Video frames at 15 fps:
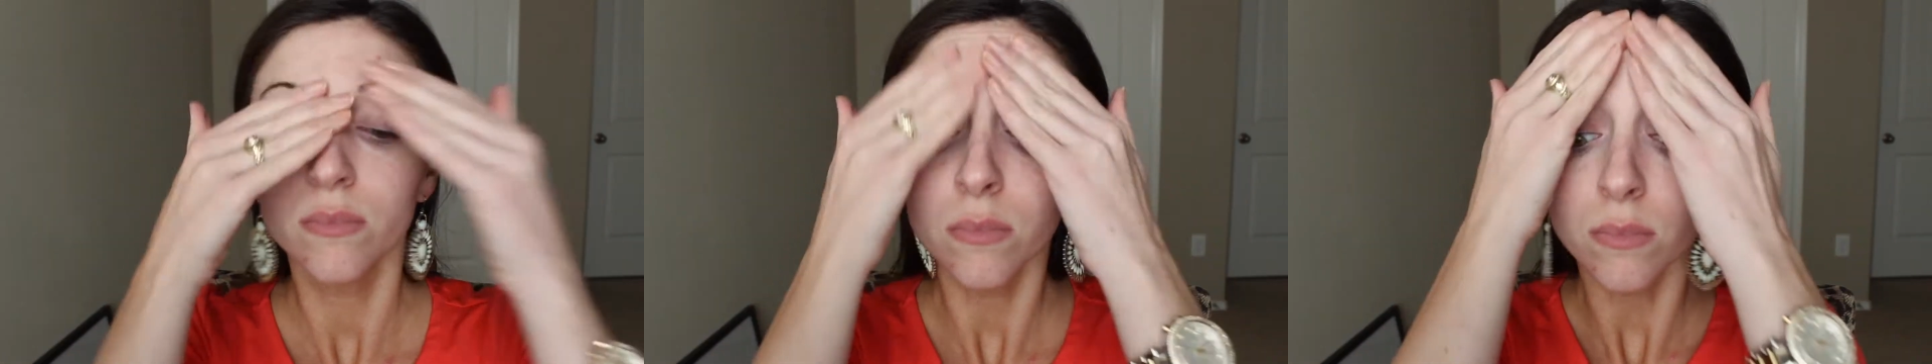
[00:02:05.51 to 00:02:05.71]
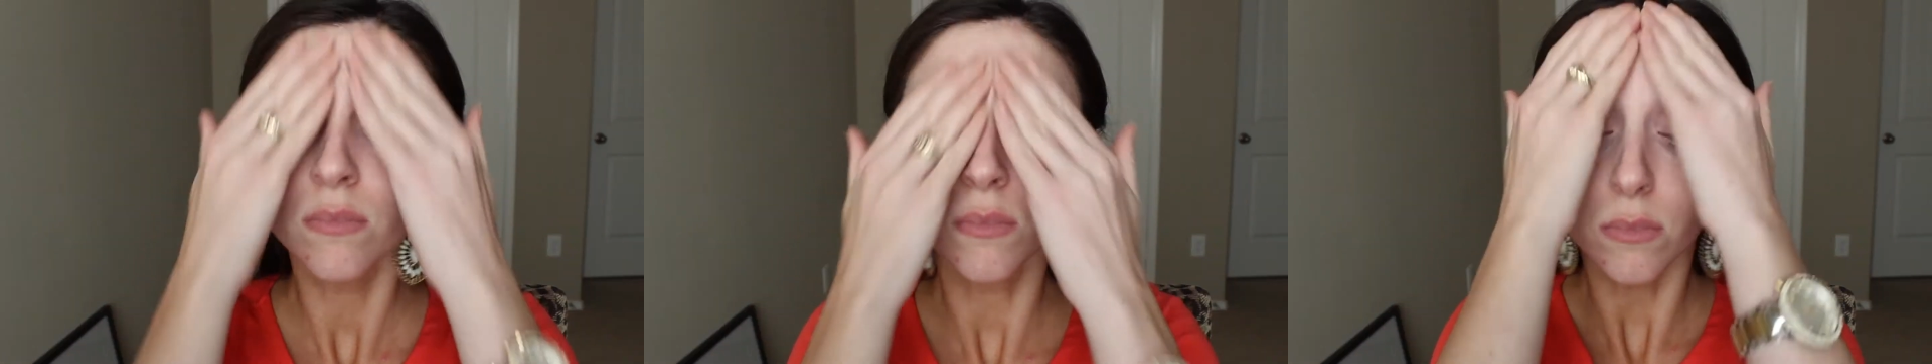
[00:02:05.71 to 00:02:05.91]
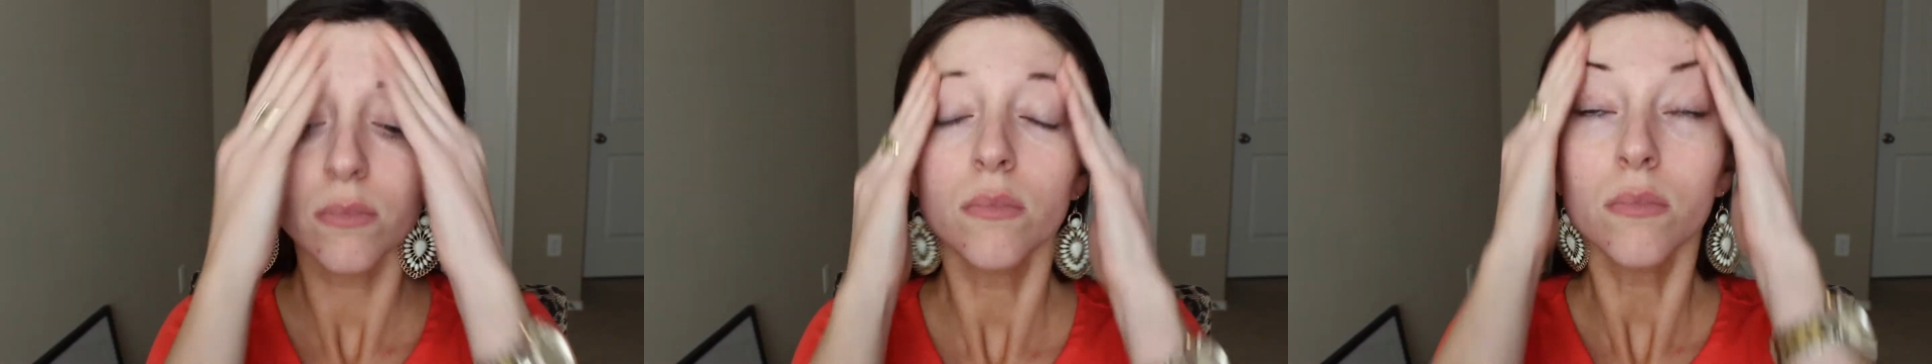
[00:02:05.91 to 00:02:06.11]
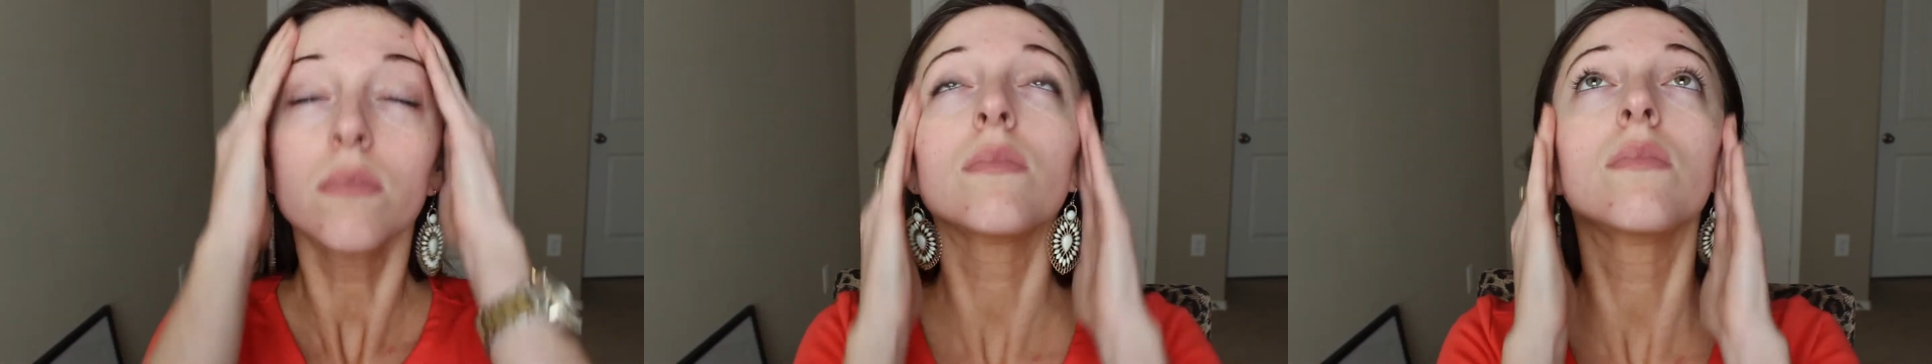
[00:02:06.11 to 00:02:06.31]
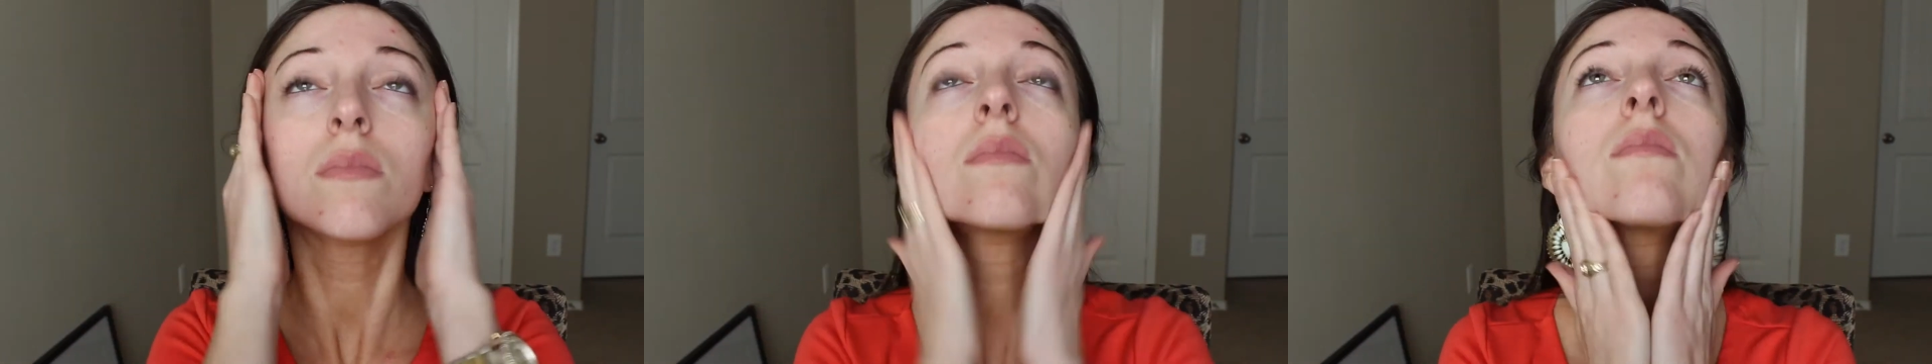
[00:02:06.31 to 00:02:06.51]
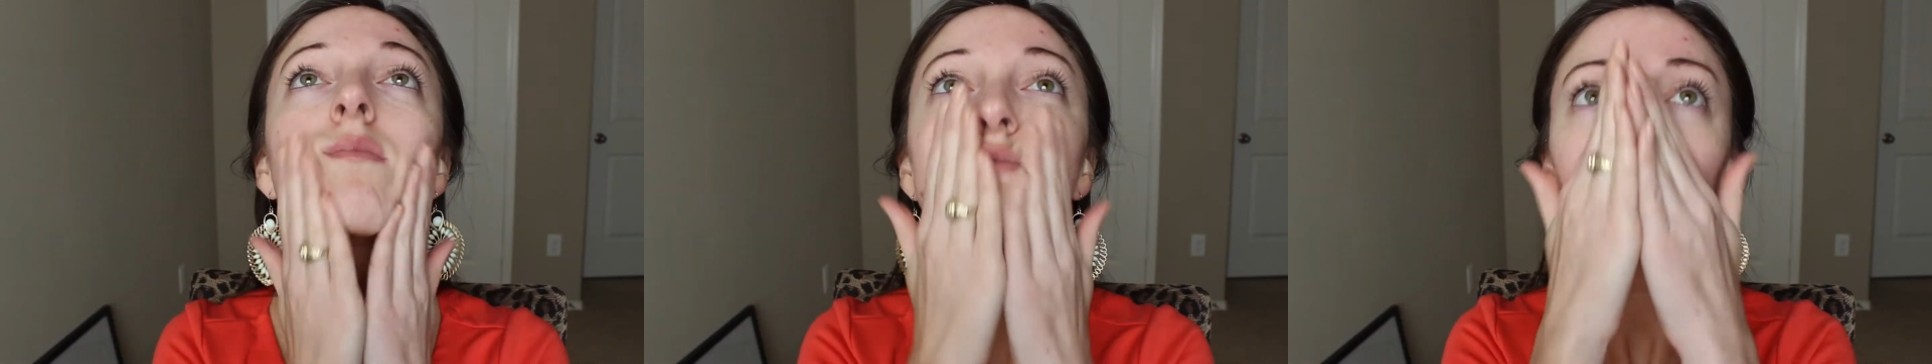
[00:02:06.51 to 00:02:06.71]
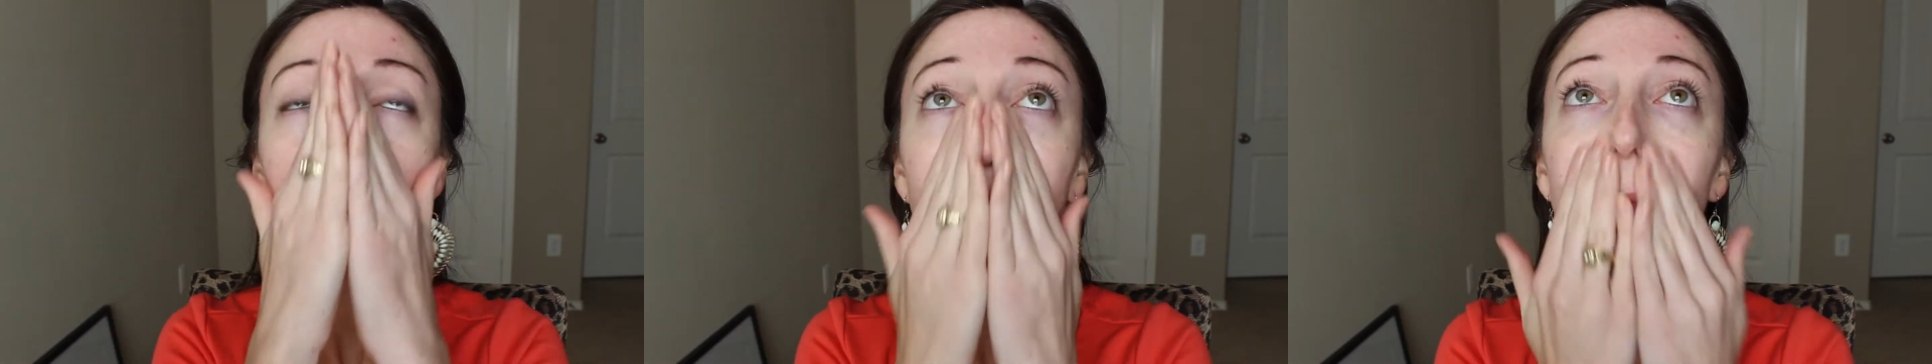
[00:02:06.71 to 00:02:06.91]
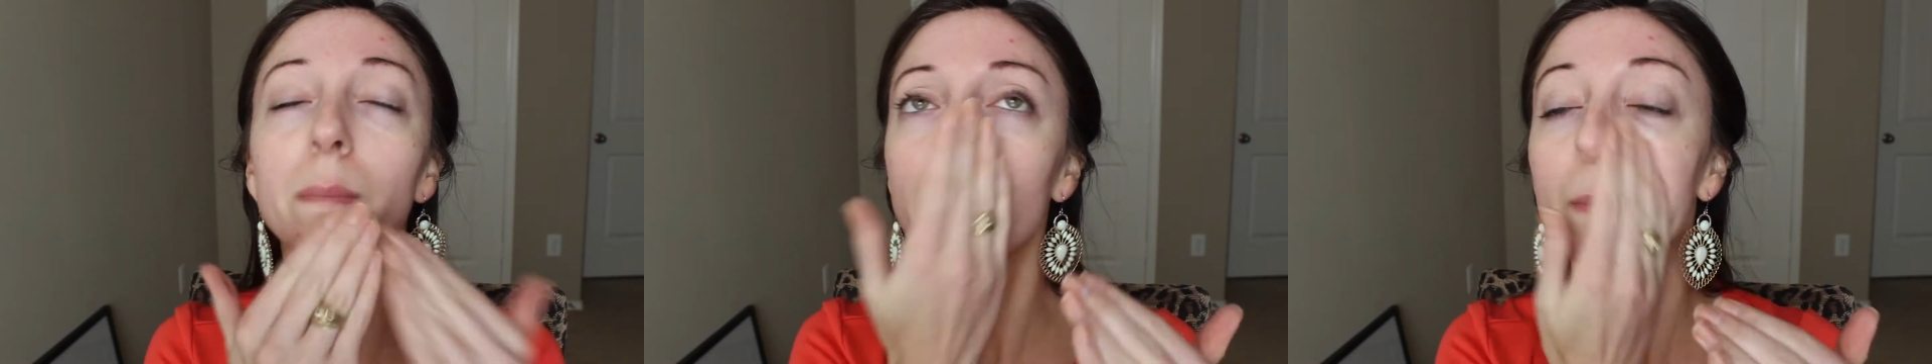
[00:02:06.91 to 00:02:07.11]
It's very important to
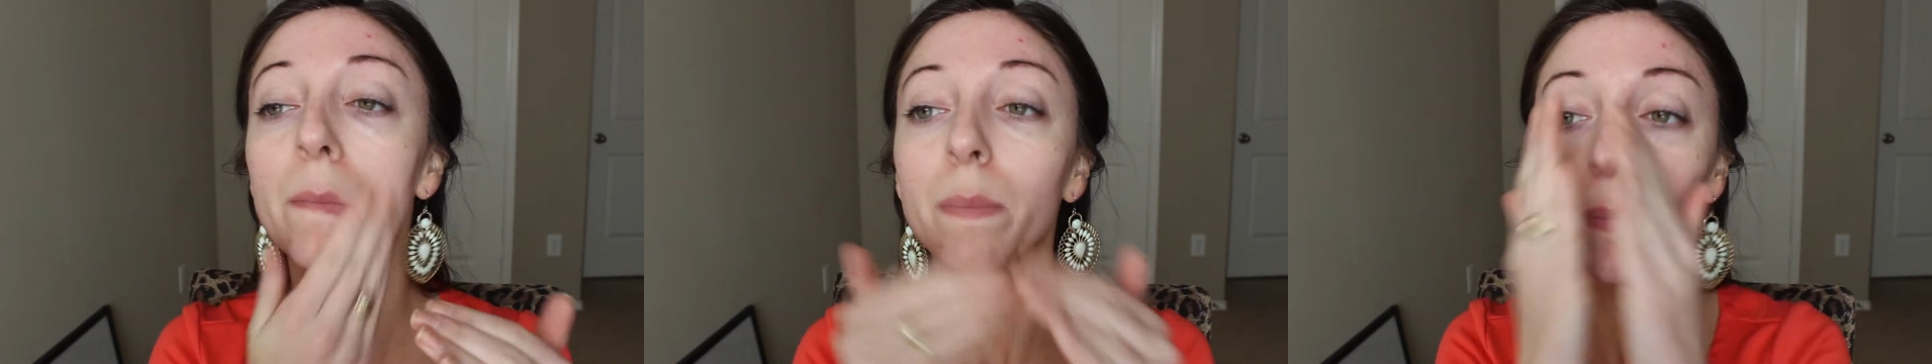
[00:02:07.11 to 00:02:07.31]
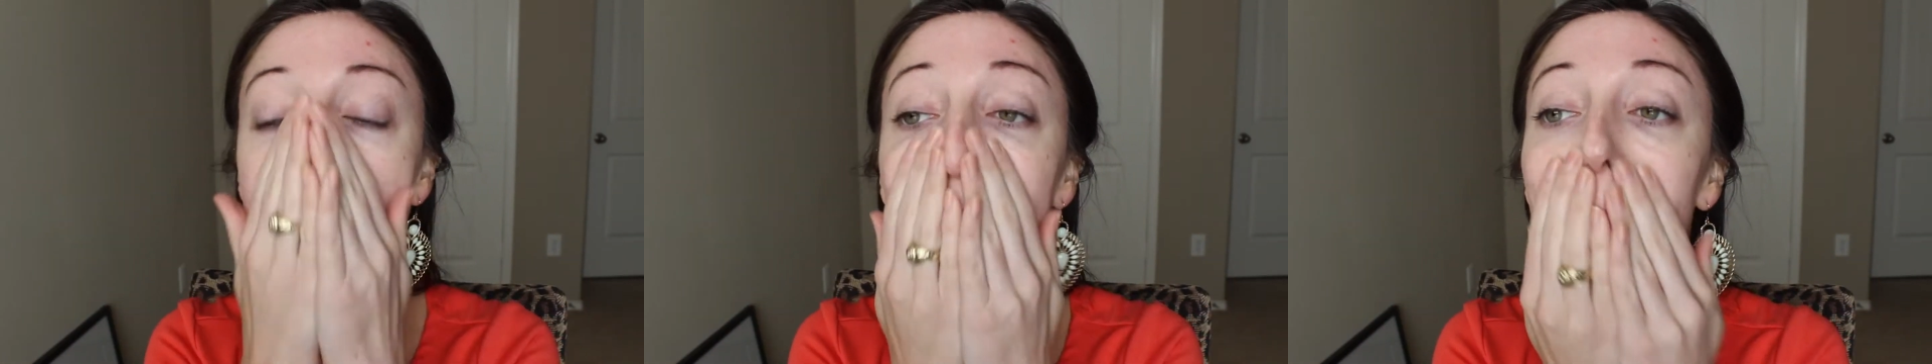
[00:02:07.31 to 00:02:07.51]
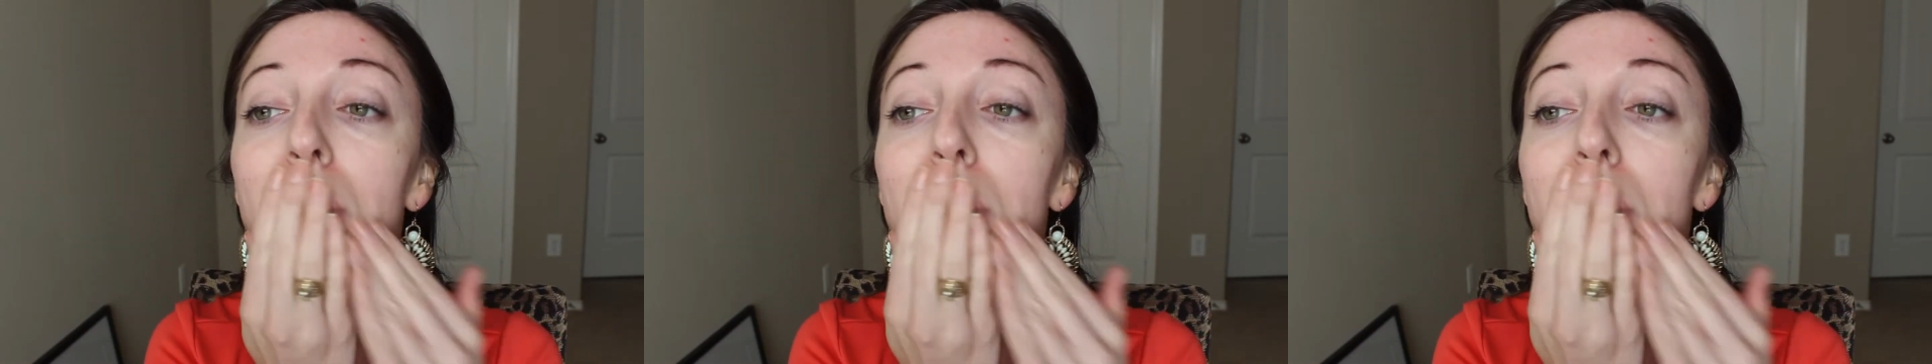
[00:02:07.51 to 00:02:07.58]
moisturize